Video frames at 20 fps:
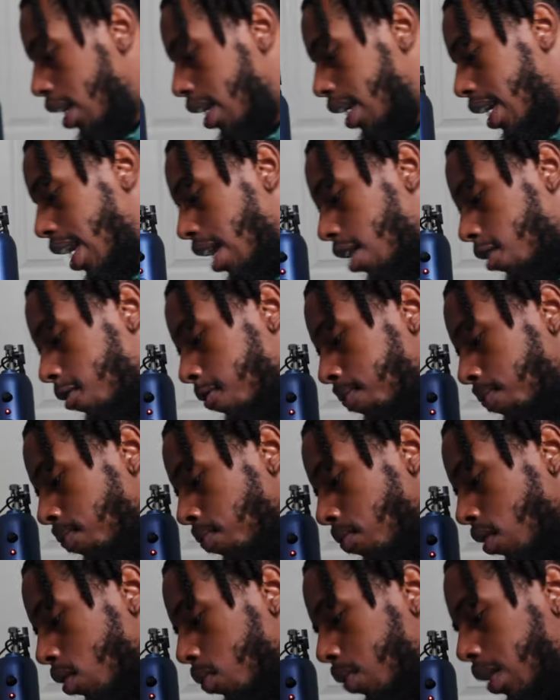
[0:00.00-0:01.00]
Now,
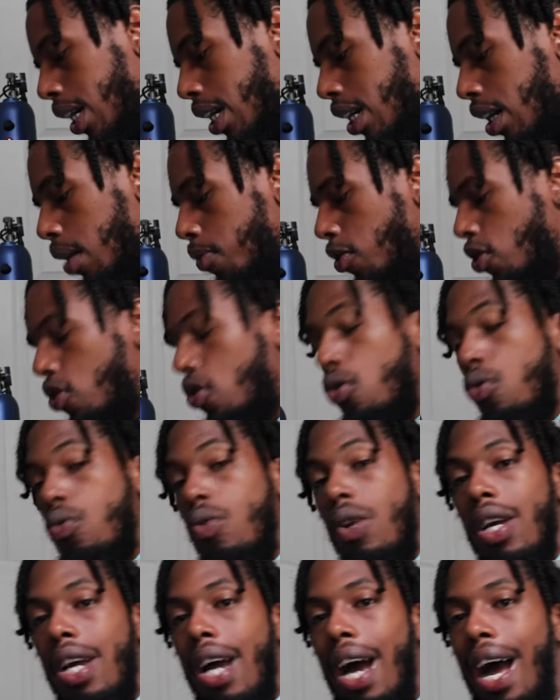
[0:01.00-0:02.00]
when it comes
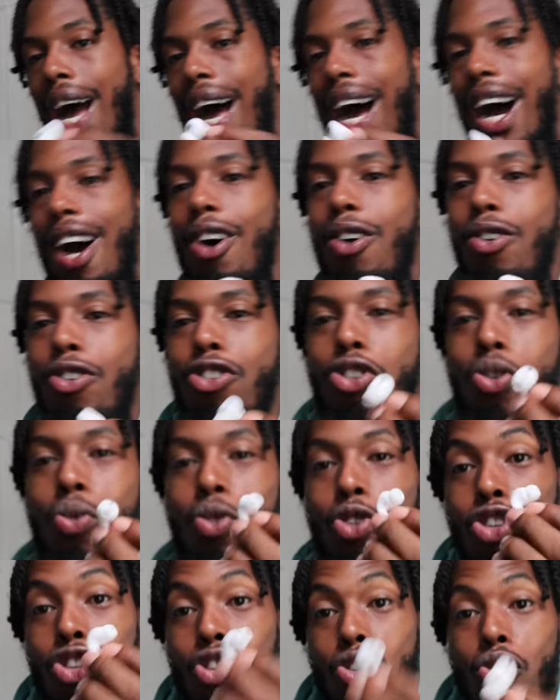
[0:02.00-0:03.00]
to how
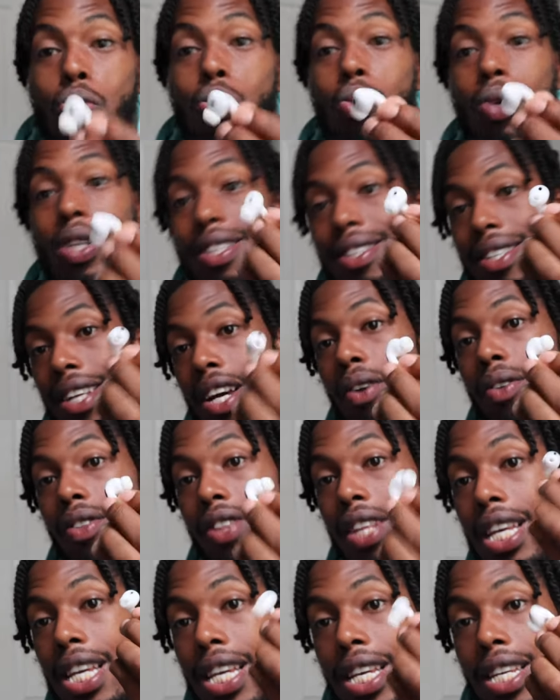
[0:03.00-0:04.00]
do you sell
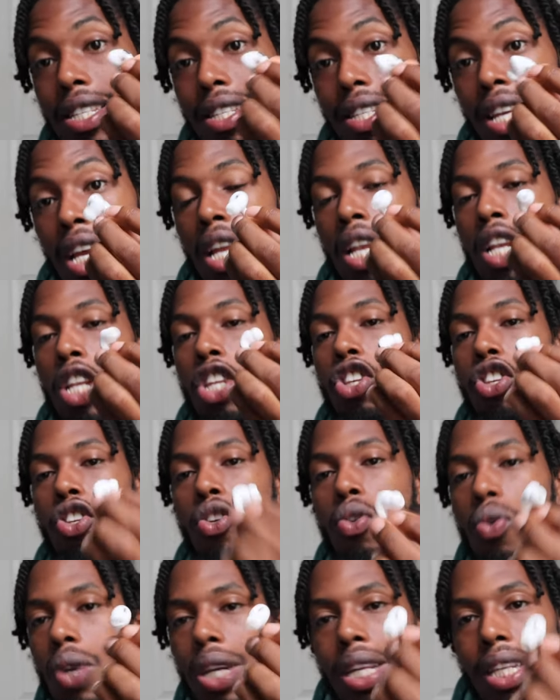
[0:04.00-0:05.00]
these,
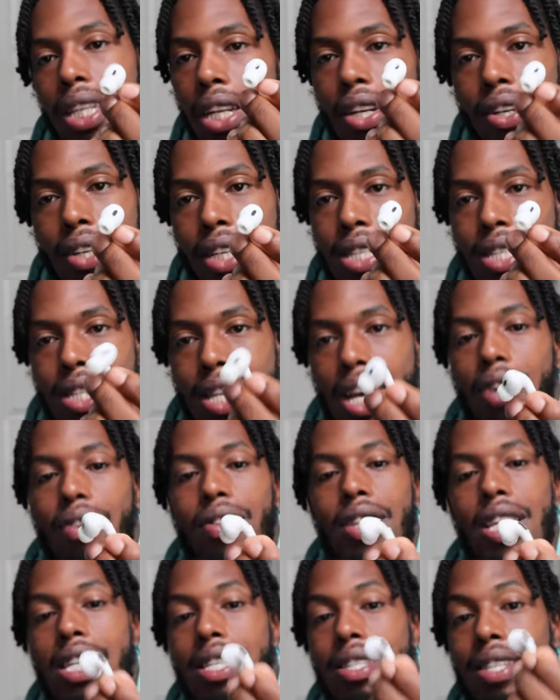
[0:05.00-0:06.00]
you can literally sell
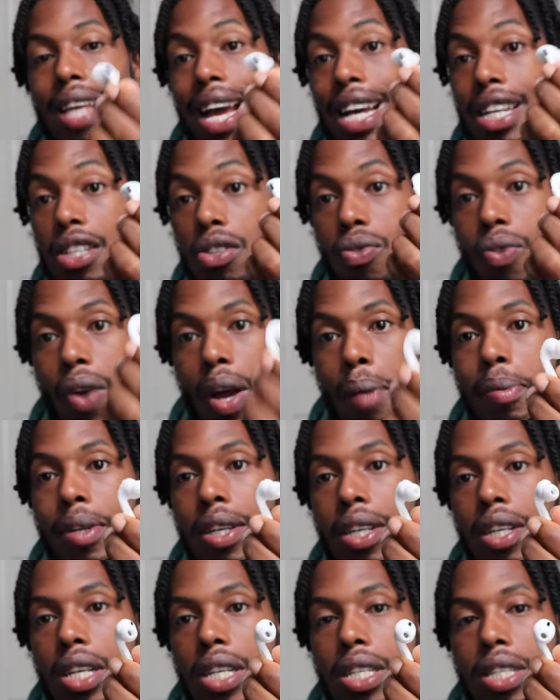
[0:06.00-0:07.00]
these as
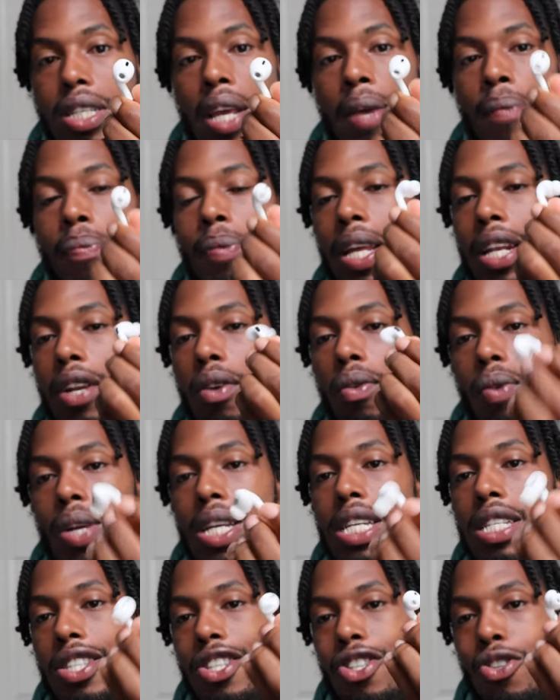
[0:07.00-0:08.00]
replicas, and the
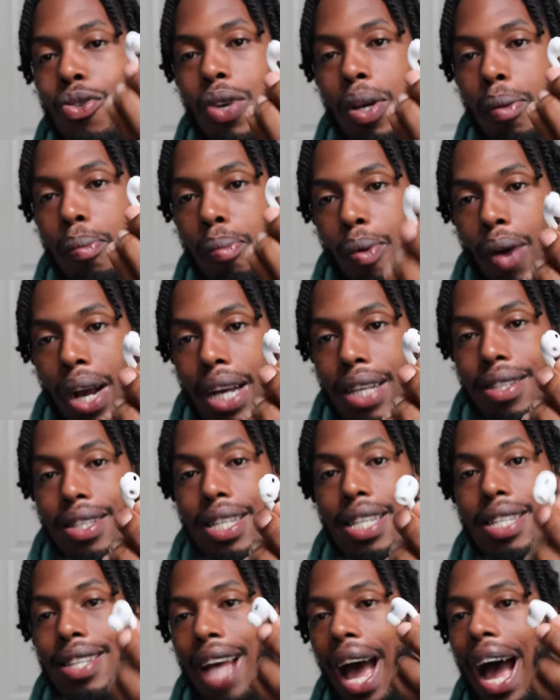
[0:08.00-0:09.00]
reason you can price
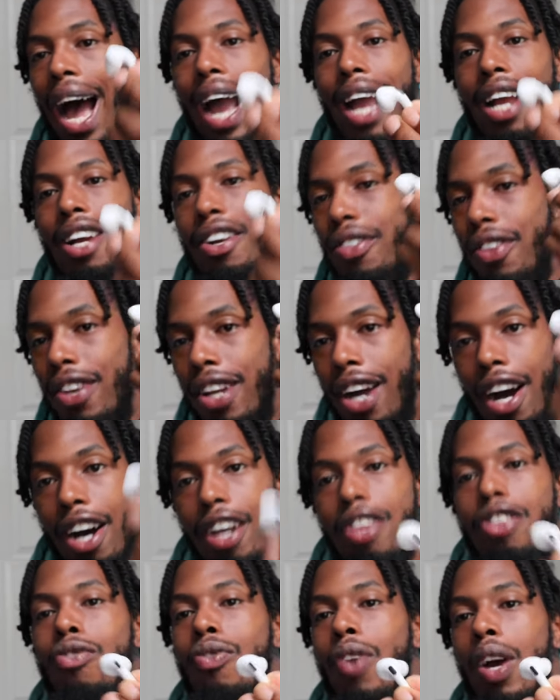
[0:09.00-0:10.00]
these higher than
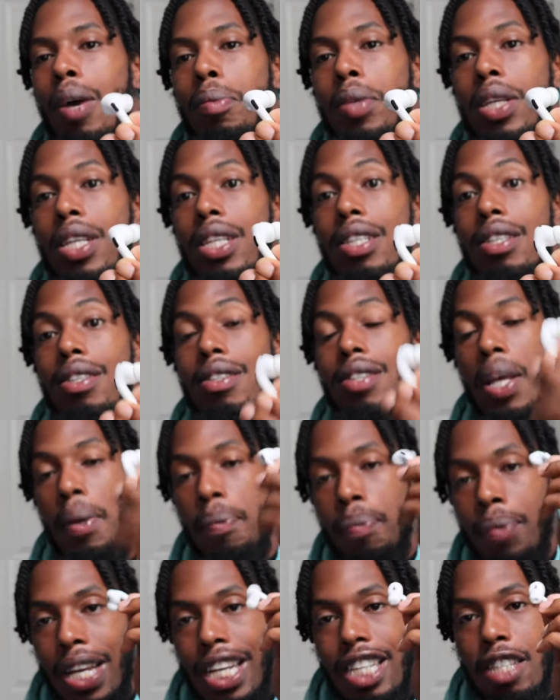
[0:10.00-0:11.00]
other replicas
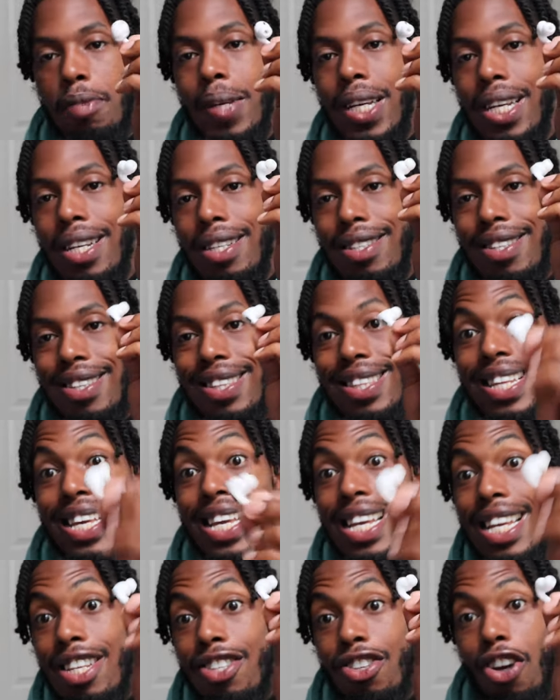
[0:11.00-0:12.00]
is because
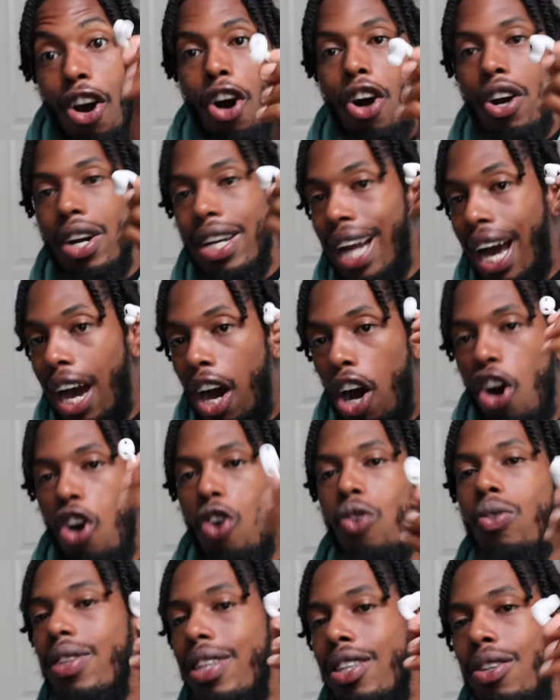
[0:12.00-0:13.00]
these are not
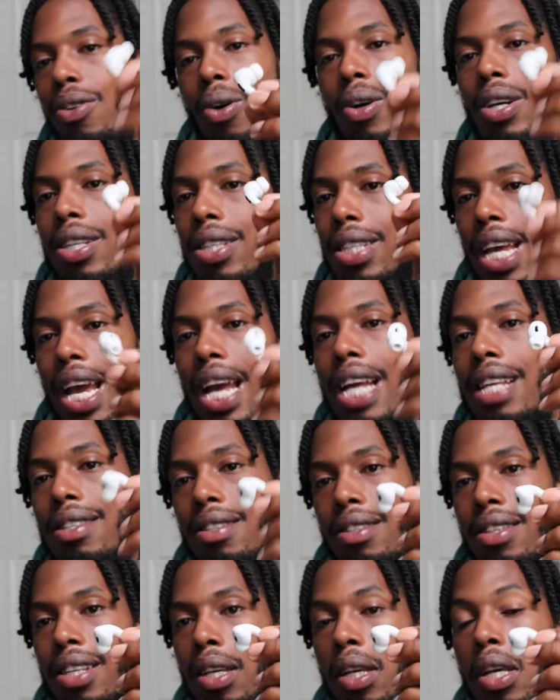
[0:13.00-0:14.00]
only noise
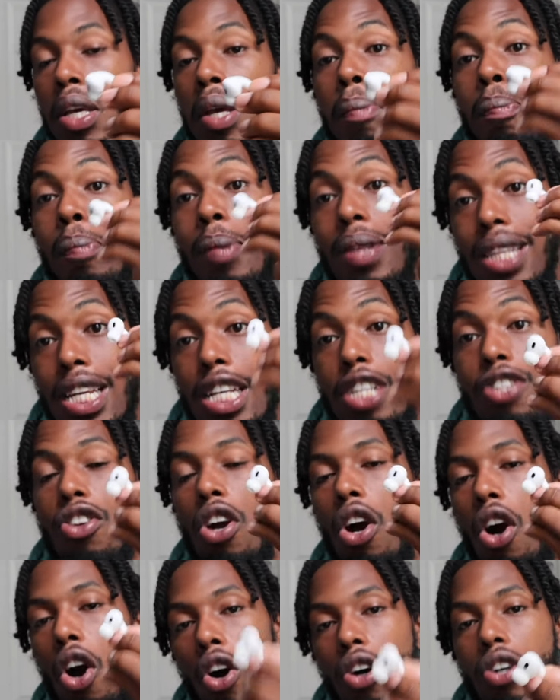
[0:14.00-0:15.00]
canceling, but these
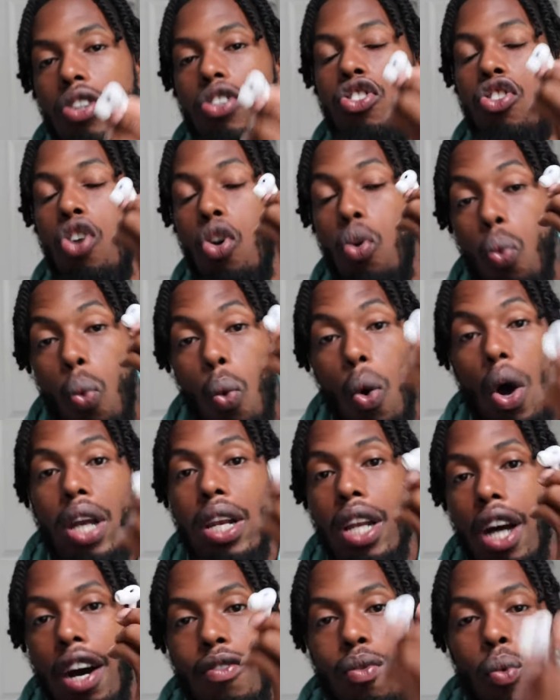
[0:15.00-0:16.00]
are also
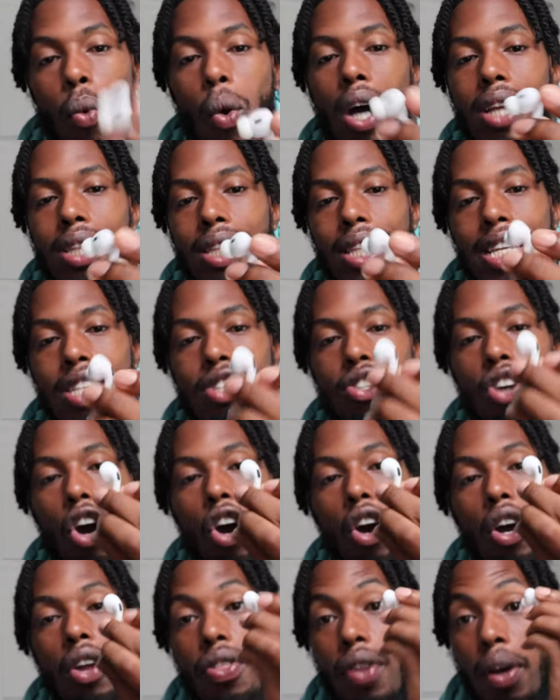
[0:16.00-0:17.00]
one of one. These
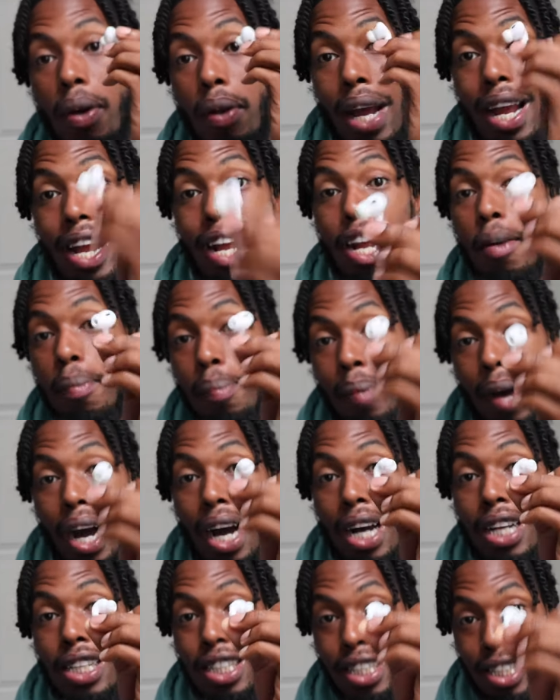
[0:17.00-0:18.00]
are the
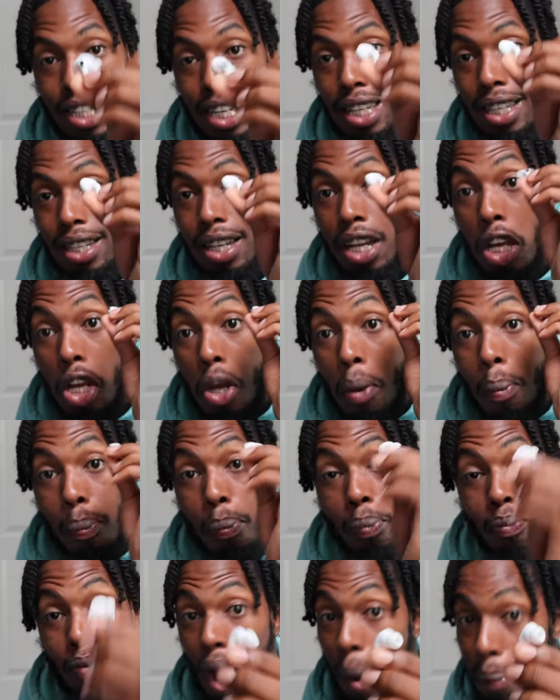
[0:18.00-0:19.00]
AirPod Gen
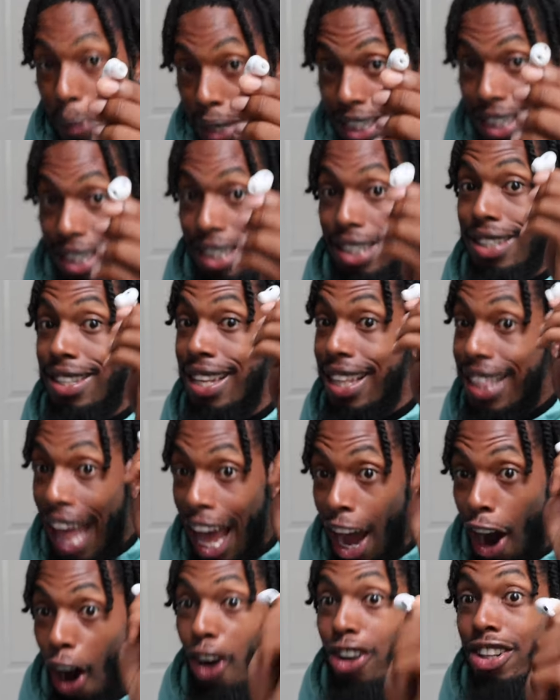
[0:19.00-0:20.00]
replicas
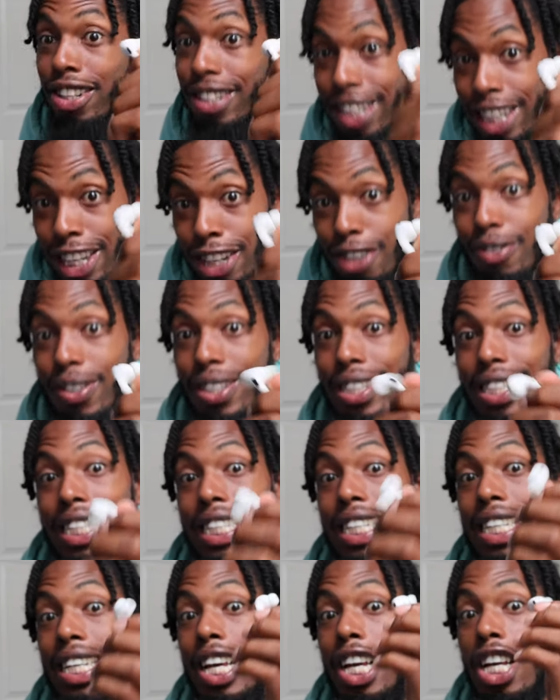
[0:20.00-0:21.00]
that are
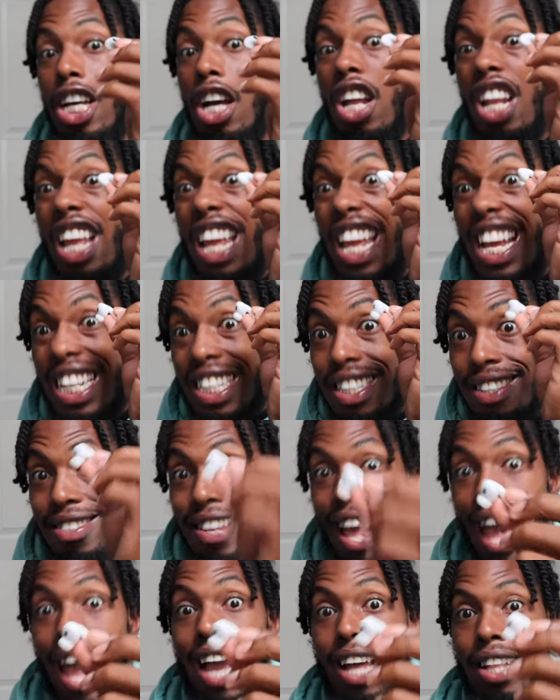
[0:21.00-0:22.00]
literally
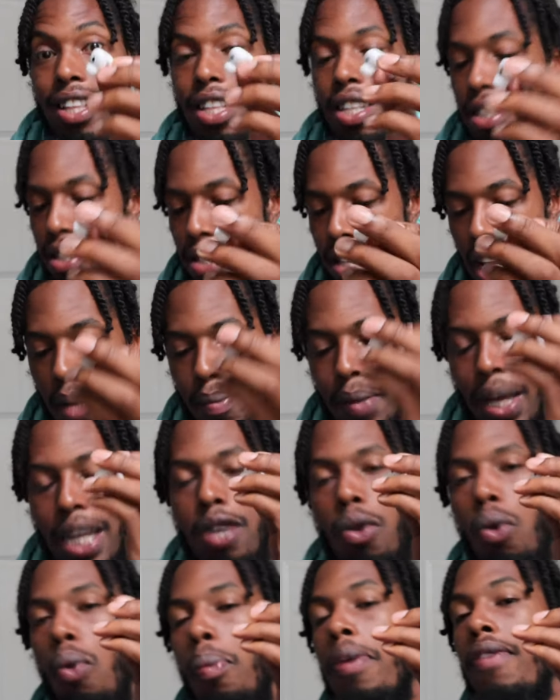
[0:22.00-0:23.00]
exactly the same. Like, it
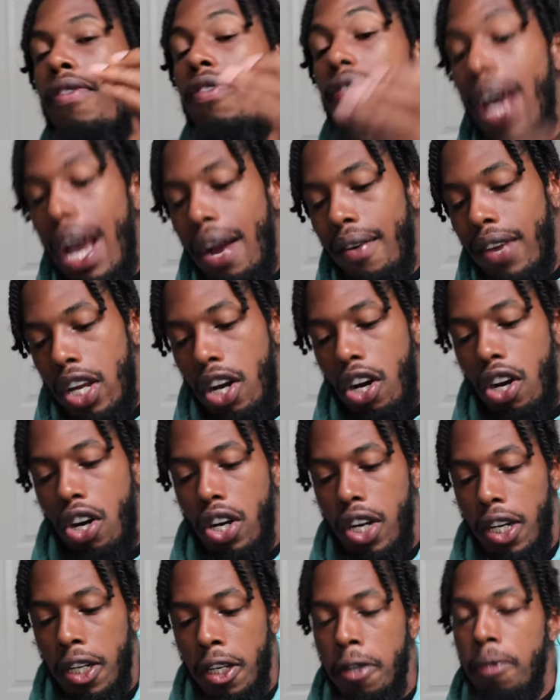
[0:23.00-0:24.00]
will be very
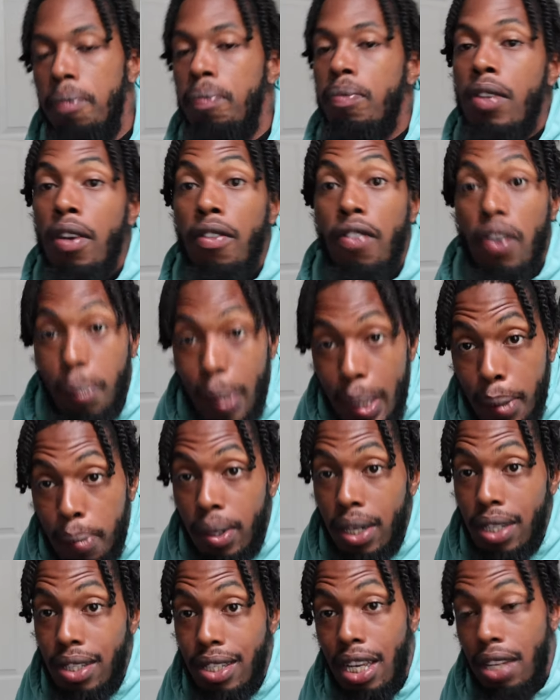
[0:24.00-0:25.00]
hard for
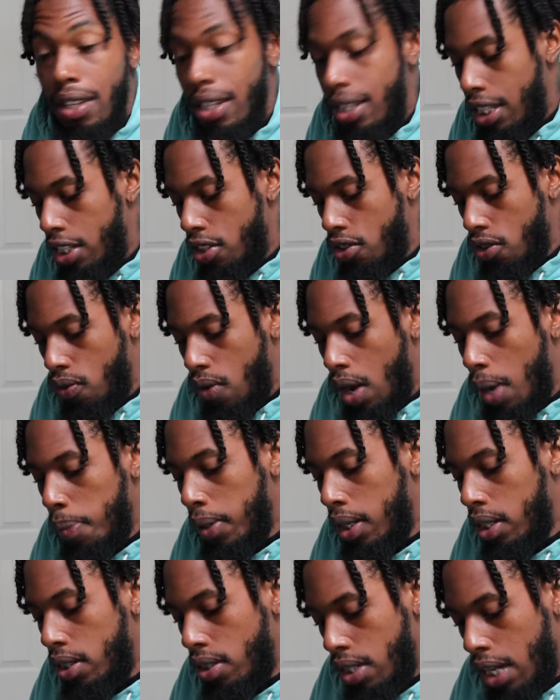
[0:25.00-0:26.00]
people to tell that these are
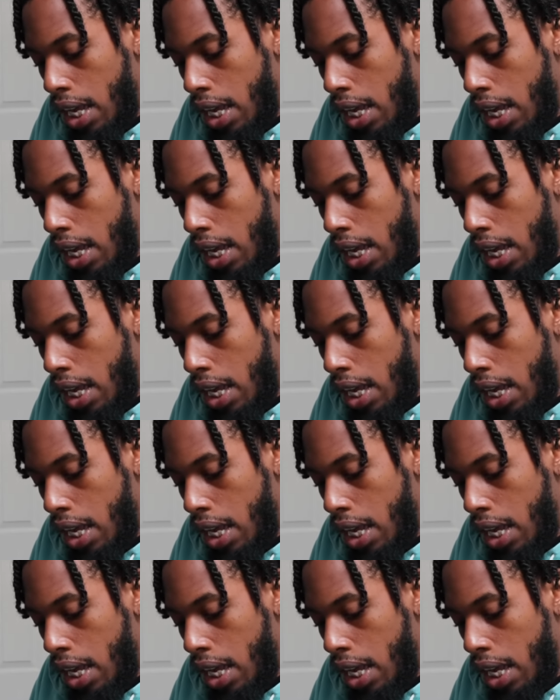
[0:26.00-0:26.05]
replicas.